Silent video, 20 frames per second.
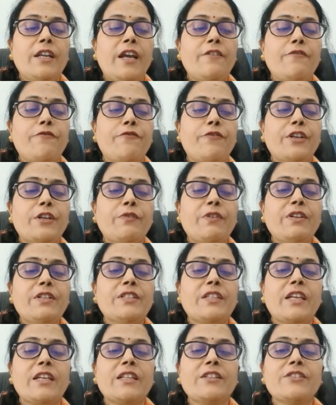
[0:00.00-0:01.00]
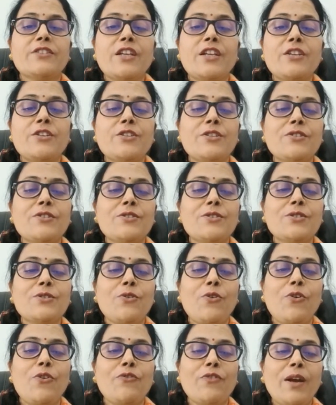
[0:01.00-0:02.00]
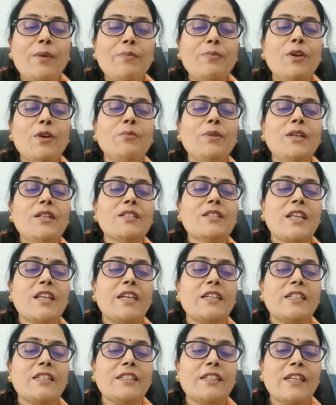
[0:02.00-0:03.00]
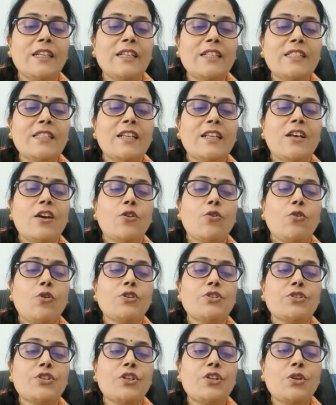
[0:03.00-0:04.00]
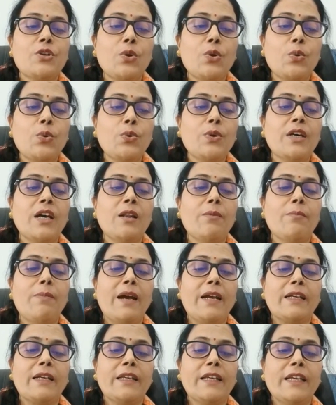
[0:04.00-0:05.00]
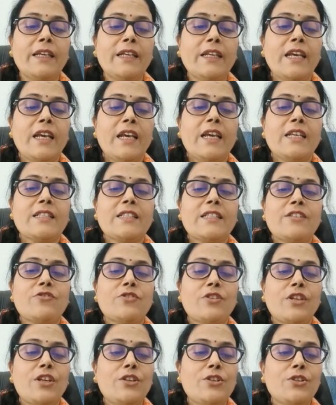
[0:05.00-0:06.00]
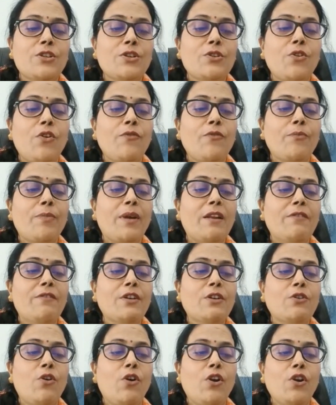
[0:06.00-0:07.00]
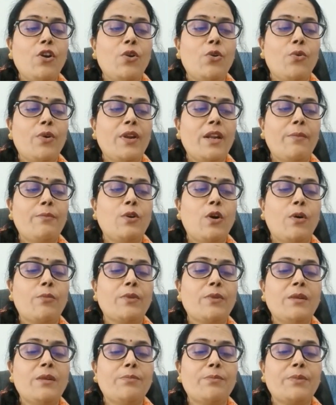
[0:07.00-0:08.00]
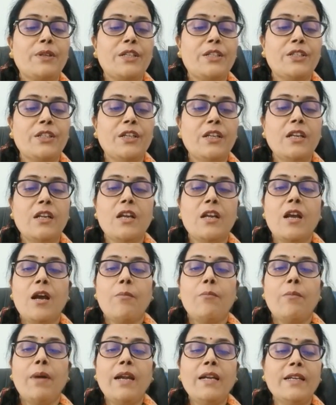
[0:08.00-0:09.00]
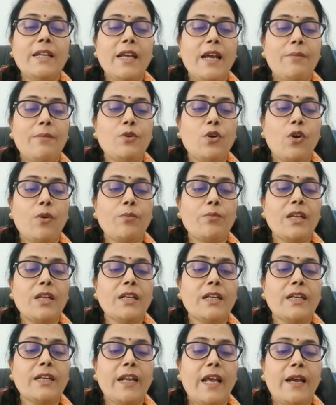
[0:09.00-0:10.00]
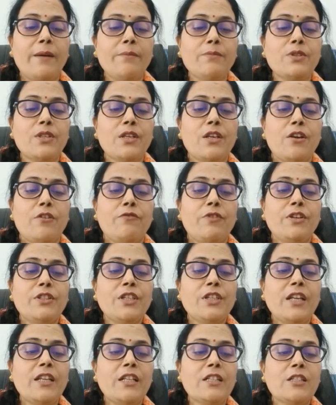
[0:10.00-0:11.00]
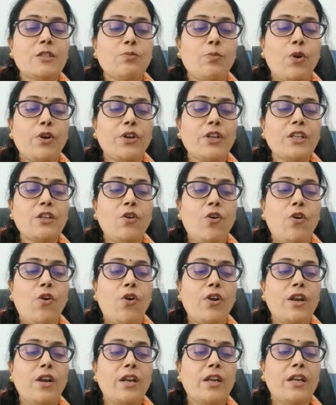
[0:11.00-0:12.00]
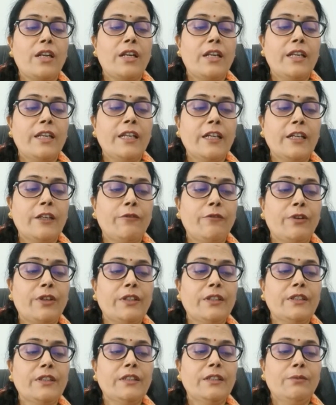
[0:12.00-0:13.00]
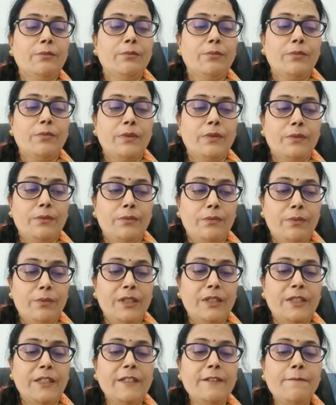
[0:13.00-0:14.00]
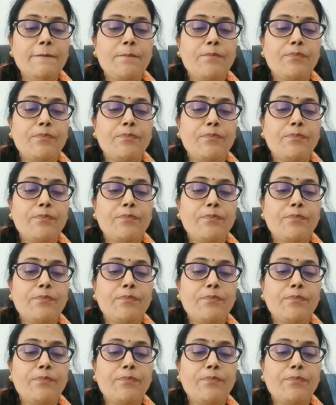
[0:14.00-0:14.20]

frequent sensations of abdominal tightness, constant low dull backache, a sensation of pelvic or lower abdominal pressure, mild abdominal cramps, vaginal spotting or liquid bleeding,